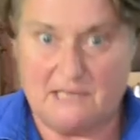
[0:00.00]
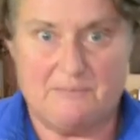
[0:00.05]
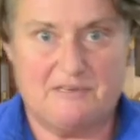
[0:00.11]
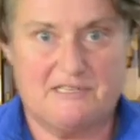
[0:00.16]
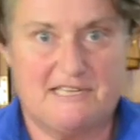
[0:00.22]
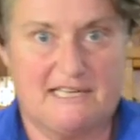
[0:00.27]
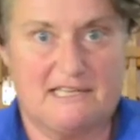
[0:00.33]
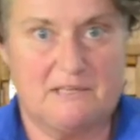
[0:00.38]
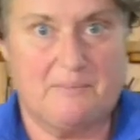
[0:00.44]
to
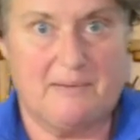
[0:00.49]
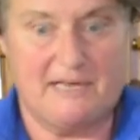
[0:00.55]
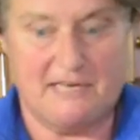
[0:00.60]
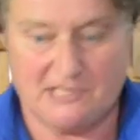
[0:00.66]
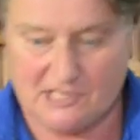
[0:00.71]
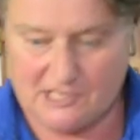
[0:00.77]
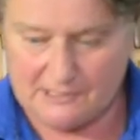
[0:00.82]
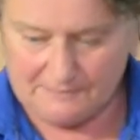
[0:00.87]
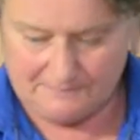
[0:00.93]
protect the
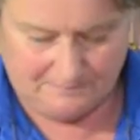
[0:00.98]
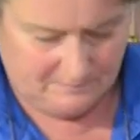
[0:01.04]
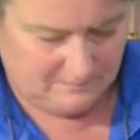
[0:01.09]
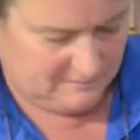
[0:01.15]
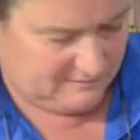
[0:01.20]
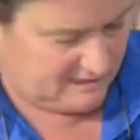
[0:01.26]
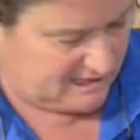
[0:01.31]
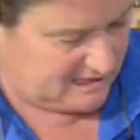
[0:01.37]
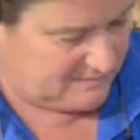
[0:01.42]
bench,
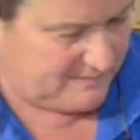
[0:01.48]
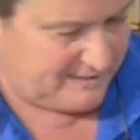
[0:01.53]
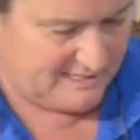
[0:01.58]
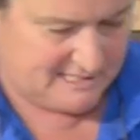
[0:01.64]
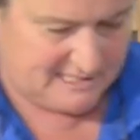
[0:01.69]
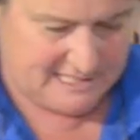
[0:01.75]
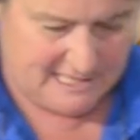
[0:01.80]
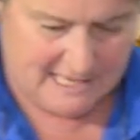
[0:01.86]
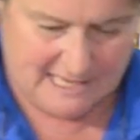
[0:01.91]
just a
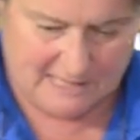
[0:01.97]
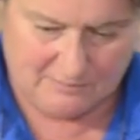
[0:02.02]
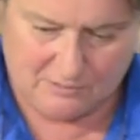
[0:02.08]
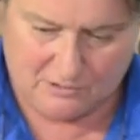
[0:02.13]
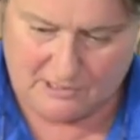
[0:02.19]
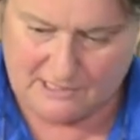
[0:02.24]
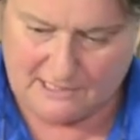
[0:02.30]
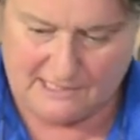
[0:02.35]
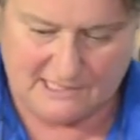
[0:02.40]
piece of
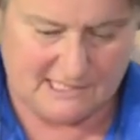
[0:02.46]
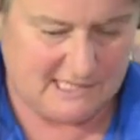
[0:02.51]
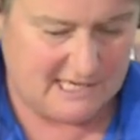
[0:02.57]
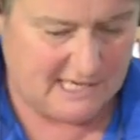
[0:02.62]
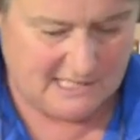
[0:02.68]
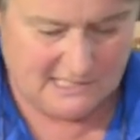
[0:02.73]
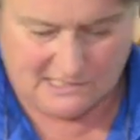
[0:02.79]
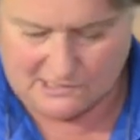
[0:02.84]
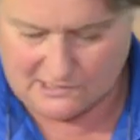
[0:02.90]
cardboard in this
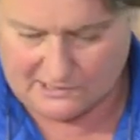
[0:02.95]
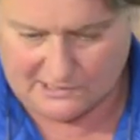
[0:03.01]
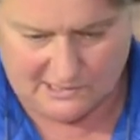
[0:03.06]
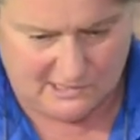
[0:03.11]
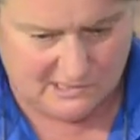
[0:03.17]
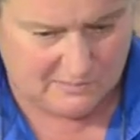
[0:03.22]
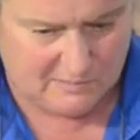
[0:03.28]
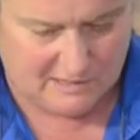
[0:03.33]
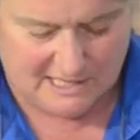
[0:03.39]
case. You
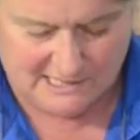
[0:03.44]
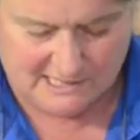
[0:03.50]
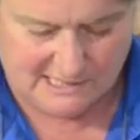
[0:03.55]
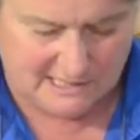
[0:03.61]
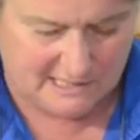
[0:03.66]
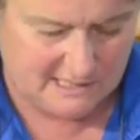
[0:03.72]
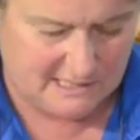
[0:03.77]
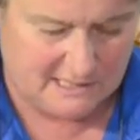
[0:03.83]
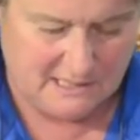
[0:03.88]
can use
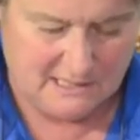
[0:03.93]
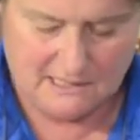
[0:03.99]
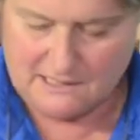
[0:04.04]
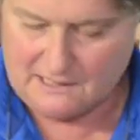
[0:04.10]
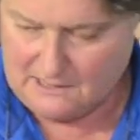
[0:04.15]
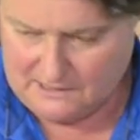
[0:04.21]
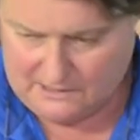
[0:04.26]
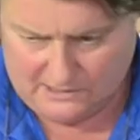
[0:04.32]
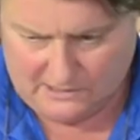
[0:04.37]
plastic,
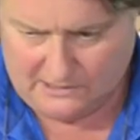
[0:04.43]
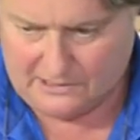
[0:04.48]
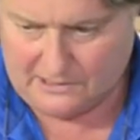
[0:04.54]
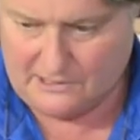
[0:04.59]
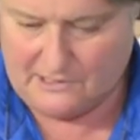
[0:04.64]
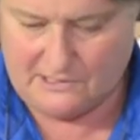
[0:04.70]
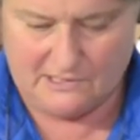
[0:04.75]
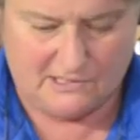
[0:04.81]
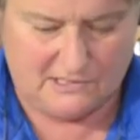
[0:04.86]
you
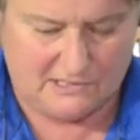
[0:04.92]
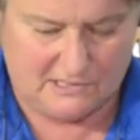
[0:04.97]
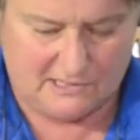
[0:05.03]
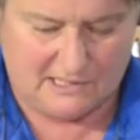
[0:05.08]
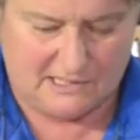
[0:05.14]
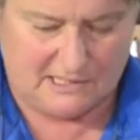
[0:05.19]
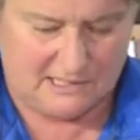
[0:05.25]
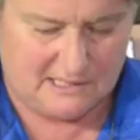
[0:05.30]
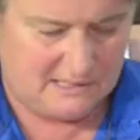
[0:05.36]
can use
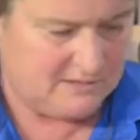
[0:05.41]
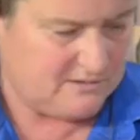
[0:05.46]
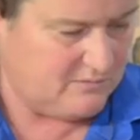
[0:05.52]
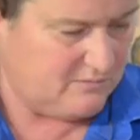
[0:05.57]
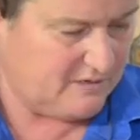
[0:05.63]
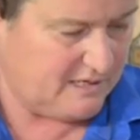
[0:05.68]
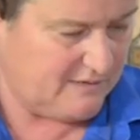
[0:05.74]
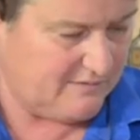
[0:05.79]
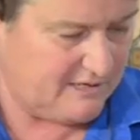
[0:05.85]

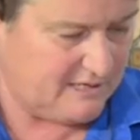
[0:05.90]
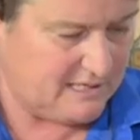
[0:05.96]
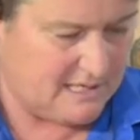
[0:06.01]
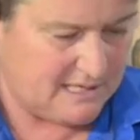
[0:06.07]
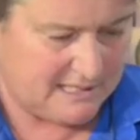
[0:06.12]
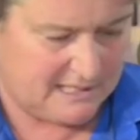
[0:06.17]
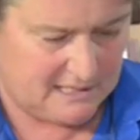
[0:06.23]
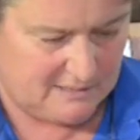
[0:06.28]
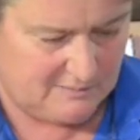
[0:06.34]
whatever you
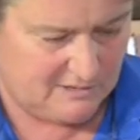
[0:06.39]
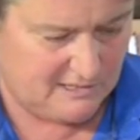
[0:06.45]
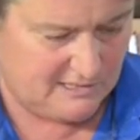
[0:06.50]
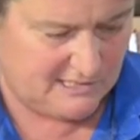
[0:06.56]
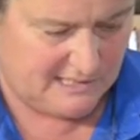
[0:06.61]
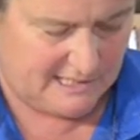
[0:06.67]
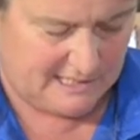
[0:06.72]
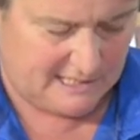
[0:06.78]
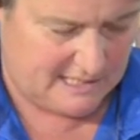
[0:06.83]
like, and I'm
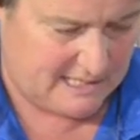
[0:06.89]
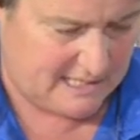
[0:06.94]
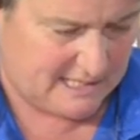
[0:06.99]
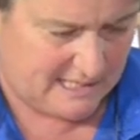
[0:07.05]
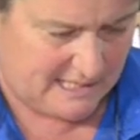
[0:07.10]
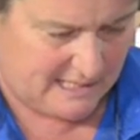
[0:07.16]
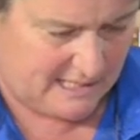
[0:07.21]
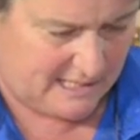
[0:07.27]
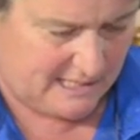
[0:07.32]
using
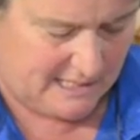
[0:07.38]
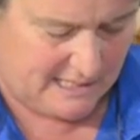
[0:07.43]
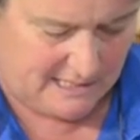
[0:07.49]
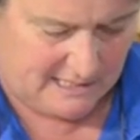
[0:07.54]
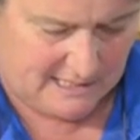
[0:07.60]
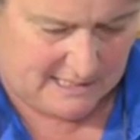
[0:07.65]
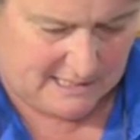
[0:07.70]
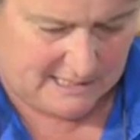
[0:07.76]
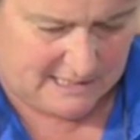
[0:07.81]

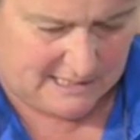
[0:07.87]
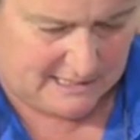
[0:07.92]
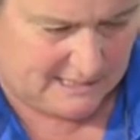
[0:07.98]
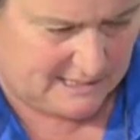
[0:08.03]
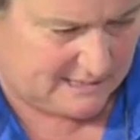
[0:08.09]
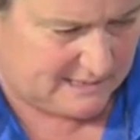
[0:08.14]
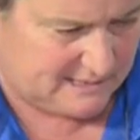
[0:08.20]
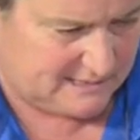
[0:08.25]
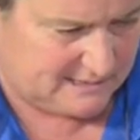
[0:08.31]

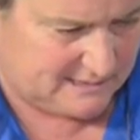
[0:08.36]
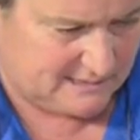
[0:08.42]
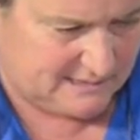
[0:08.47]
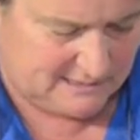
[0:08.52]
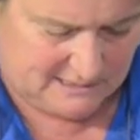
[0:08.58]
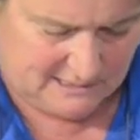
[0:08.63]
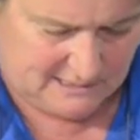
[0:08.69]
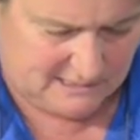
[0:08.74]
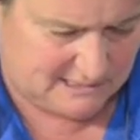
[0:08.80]
a
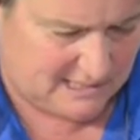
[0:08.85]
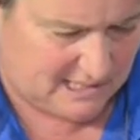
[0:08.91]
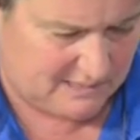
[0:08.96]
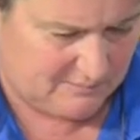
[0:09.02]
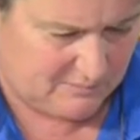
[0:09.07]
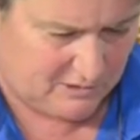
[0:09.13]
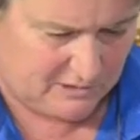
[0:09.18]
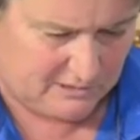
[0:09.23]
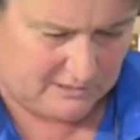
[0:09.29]

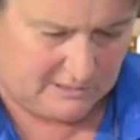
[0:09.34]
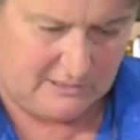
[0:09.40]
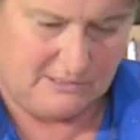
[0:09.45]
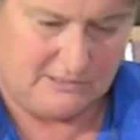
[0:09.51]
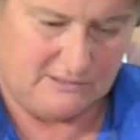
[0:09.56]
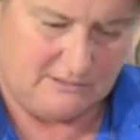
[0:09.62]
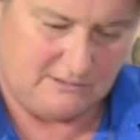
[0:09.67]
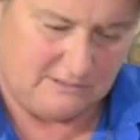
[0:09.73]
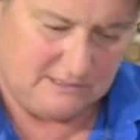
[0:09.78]
type 1
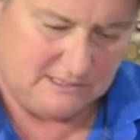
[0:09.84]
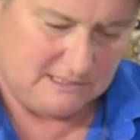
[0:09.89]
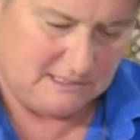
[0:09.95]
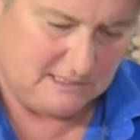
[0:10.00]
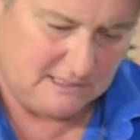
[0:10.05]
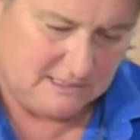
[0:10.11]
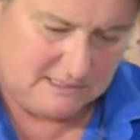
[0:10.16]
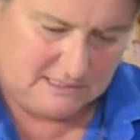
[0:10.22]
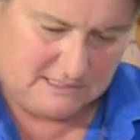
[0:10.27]
glue
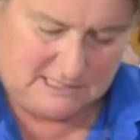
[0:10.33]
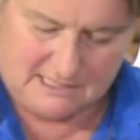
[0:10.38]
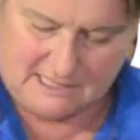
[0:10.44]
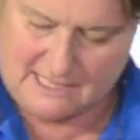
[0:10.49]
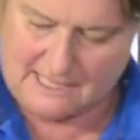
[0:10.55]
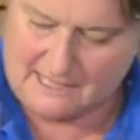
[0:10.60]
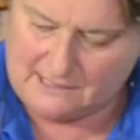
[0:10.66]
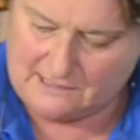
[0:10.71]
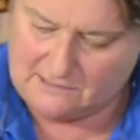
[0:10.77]

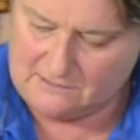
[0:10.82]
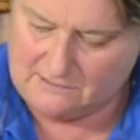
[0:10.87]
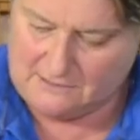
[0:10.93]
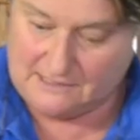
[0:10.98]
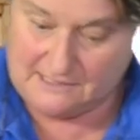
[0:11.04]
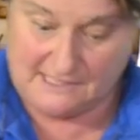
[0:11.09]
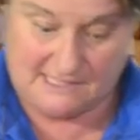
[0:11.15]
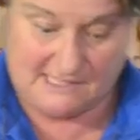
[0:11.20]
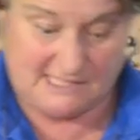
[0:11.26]
today.
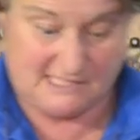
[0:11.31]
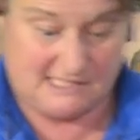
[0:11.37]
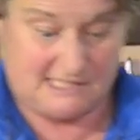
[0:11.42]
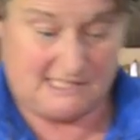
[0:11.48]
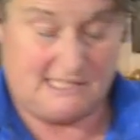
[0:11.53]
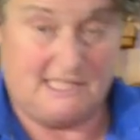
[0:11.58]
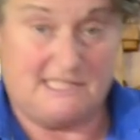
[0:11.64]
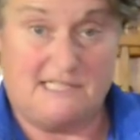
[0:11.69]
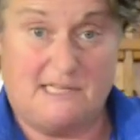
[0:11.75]

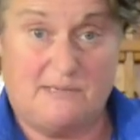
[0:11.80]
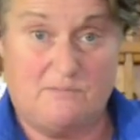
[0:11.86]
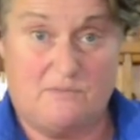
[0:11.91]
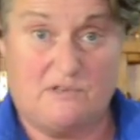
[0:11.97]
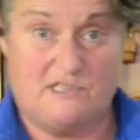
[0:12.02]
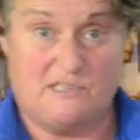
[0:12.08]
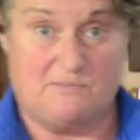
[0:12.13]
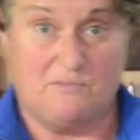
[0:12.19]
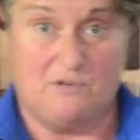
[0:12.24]
The
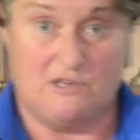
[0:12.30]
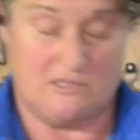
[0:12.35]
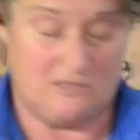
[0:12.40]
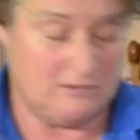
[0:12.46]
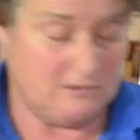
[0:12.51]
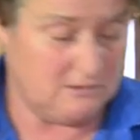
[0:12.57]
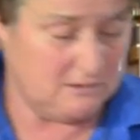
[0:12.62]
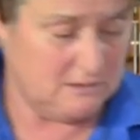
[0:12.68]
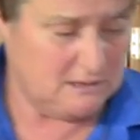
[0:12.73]
timber is
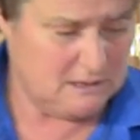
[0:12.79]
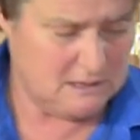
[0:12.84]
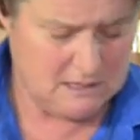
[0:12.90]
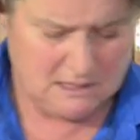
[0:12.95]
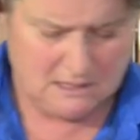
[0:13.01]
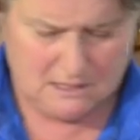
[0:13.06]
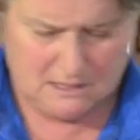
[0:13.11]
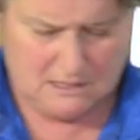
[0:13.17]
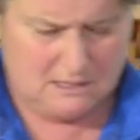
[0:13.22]
myrtle
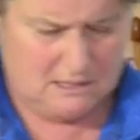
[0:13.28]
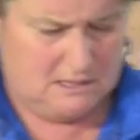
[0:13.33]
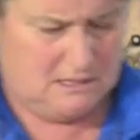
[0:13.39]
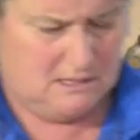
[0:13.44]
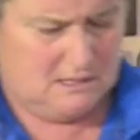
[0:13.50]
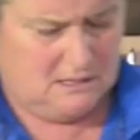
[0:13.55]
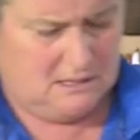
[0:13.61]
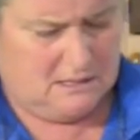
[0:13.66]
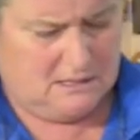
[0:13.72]

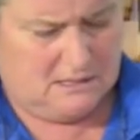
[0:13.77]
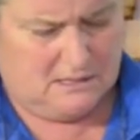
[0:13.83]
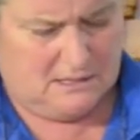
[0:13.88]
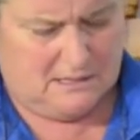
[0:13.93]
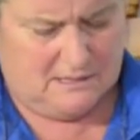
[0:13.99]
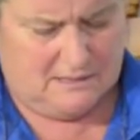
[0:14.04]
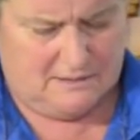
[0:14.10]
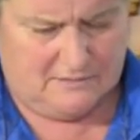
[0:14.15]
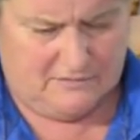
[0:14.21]

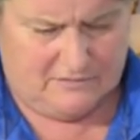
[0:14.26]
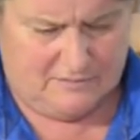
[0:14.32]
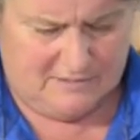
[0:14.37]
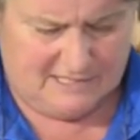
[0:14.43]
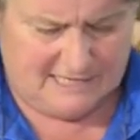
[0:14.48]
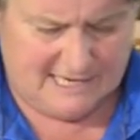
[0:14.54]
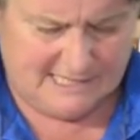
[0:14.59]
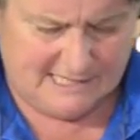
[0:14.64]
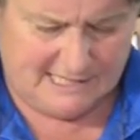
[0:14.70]
from
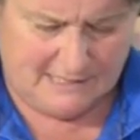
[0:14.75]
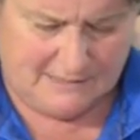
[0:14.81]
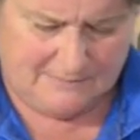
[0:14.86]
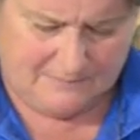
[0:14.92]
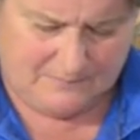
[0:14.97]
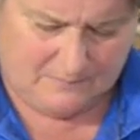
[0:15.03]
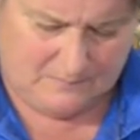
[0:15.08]
Tassie.